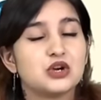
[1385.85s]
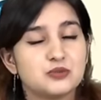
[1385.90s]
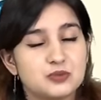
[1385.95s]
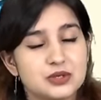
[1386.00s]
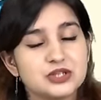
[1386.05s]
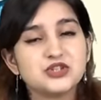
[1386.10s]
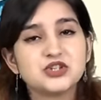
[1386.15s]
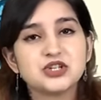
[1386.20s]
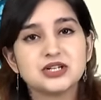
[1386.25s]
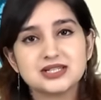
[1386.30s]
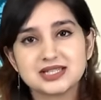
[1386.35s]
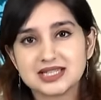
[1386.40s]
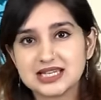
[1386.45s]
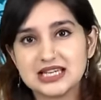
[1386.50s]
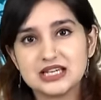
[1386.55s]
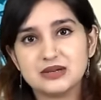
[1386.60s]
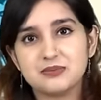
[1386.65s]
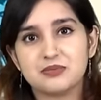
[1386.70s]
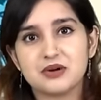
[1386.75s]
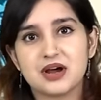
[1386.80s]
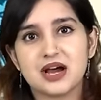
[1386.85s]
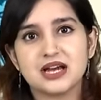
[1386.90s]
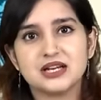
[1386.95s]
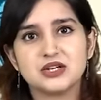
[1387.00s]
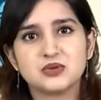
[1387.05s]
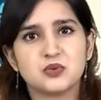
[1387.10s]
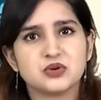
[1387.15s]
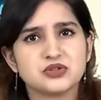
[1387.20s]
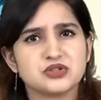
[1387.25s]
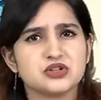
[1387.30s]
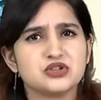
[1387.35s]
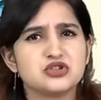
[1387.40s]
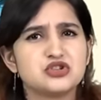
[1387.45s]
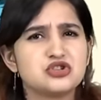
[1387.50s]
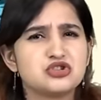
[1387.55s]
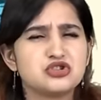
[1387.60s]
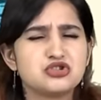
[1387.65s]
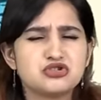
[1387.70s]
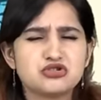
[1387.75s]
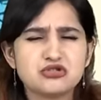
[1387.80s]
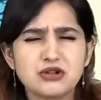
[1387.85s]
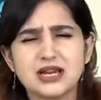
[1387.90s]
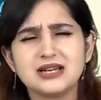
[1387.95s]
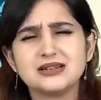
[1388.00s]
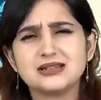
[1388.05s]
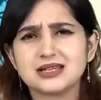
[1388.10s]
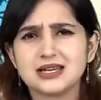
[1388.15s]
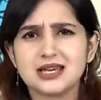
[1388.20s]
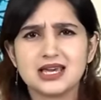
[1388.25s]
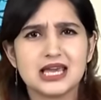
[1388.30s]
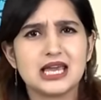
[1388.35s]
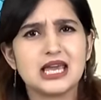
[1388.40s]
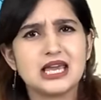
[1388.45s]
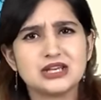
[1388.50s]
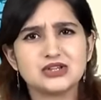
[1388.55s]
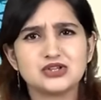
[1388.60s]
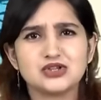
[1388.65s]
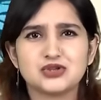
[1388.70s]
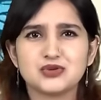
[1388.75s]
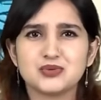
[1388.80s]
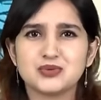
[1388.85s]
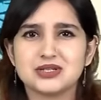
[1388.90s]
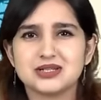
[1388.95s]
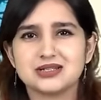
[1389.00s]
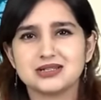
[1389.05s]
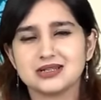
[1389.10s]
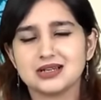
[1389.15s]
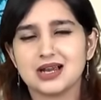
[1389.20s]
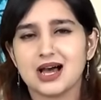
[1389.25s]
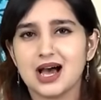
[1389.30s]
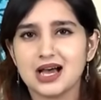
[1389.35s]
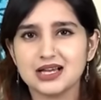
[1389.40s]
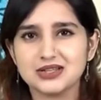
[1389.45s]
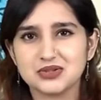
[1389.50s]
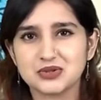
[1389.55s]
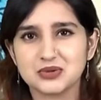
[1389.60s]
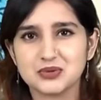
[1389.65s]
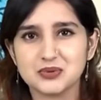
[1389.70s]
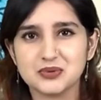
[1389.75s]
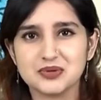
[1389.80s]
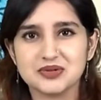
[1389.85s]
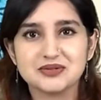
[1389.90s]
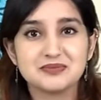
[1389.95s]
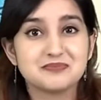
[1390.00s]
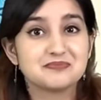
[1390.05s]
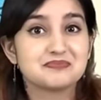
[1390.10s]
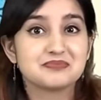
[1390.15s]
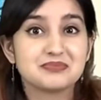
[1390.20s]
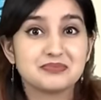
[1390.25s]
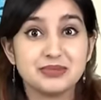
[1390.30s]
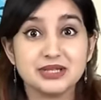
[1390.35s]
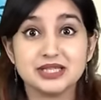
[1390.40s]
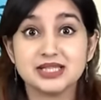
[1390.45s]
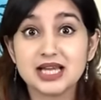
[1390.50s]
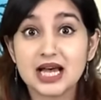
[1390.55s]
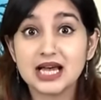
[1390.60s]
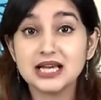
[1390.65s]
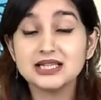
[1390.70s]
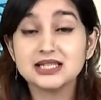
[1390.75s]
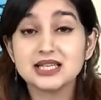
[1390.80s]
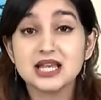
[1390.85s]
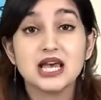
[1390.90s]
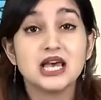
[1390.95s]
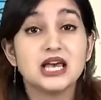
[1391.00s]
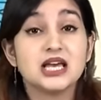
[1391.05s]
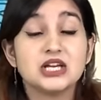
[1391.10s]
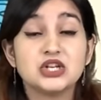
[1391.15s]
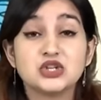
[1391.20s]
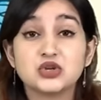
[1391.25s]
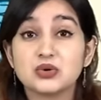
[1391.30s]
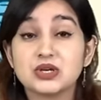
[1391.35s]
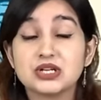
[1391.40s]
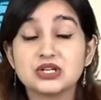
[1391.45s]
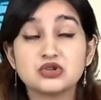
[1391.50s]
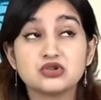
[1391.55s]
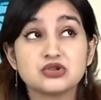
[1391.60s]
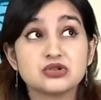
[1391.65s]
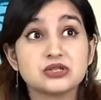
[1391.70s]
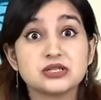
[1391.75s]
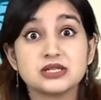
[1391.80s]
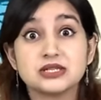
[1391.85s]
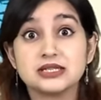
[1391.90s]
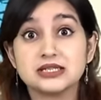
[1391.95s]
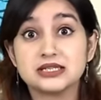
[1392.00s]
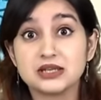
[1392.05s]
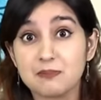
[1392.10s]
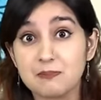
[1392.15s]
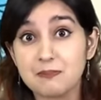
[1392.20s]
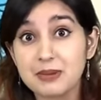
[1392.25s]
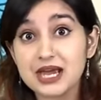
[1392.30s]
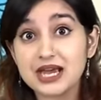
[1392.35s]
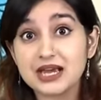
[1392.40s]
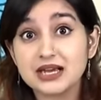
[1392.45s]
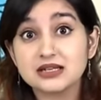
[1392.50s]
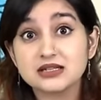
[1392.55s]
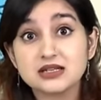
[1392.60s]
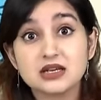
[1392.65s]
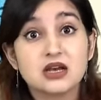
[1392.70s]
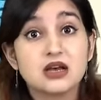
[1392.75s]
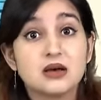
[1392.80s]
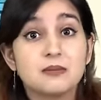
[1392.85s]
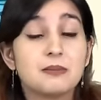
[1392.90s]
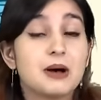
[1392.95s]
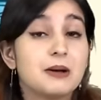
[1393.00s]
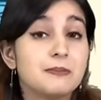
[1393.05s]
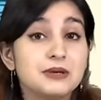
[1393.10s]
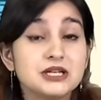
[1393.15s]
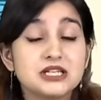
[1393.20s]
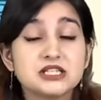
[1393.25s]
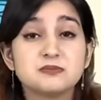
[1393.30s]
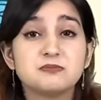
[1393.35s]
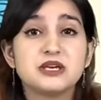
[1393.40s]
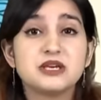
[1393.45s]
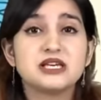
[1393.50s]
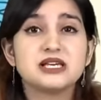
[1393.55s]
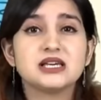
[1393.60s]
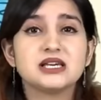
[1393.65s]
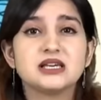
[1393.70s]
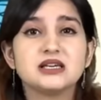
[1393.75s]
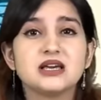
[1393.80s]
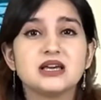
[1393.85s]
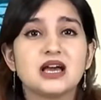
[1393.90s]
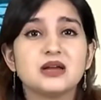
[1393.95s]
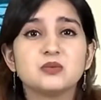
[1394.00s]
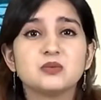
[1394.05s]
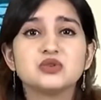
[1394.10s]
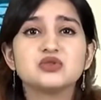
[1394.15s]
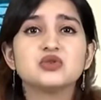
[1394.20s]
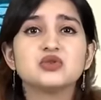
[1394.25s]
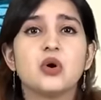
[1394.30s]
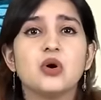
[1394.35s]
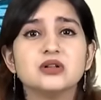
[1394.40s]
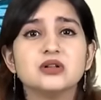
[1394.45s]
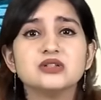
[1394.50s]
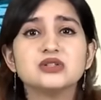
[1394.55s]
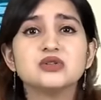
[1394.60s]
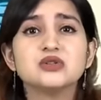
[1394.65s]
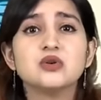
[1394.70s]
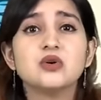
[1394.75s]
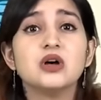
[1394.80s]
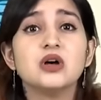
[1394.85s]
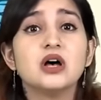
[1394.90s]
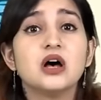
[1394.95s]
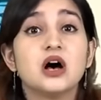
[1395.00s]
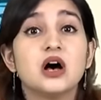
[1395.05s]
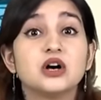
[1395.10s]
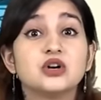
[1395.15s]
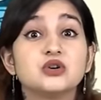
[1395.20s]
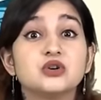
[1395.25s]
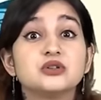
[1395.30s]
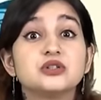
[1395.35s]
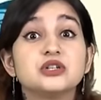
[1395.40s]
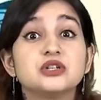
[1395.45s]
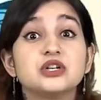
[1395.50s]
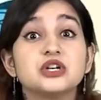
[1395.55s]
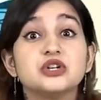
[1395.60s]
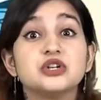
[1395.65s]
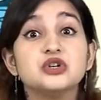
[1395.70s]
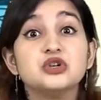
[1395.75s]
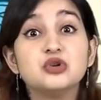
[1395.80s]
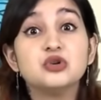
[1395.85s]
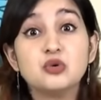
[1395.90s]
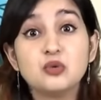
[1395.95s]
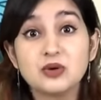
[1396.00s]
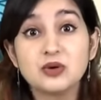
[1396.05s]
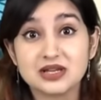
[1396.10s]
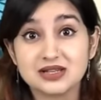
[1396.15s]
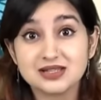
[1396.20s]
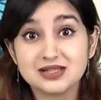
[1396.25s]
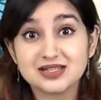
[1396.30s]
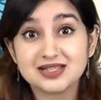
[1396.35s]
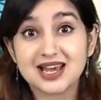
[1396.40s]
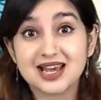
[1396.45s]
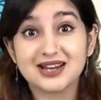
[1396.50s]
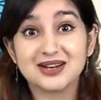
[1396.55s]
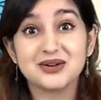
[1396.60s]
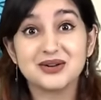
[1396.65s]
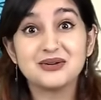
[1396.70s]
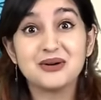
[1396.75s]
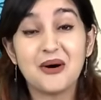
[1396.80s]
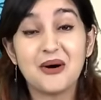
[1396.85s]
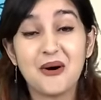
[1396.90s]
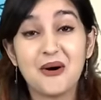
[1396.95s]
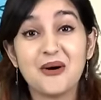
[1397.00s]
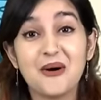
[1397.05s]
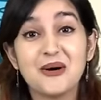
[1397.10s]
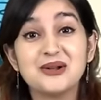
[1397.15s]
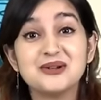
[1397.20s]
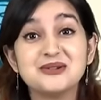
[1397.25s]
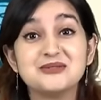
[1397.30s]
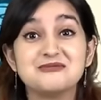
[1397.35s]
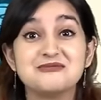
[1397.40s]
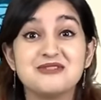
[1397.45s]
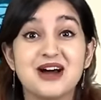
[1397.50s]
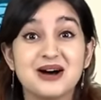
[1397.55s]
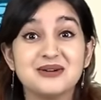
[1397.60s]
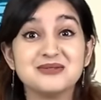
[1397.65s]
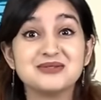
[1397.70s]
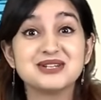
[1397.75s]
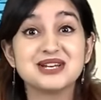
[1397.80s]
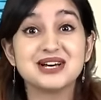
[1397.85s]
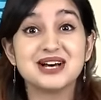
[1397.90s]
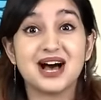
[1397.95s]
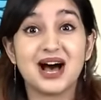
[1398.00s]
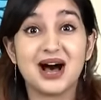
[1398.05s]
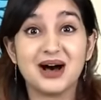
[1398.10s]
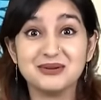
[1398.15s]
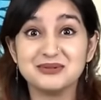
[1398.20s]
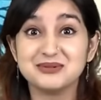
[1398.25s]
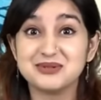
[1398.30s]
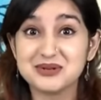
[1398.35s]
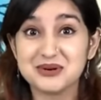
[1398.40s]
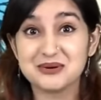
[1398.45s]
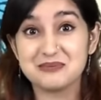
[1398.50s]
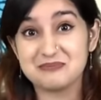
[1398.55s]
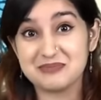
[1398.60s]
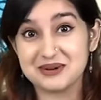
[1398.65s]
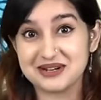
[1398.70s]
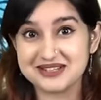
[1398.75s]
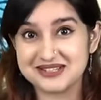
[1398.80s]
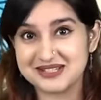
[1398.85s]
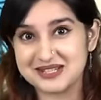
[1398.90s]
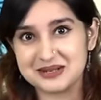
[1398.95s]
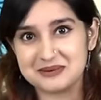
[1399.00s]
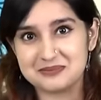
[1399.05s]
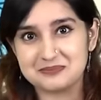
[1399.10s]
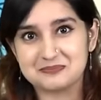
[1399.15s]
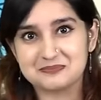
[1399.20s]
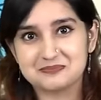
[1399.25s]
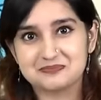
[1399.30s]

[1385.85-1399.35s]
Richard Ebright was a straight a student in high school. Besides, he took interest in debate, public speaking, and was also a good canoeist and an all rounder outdoor person.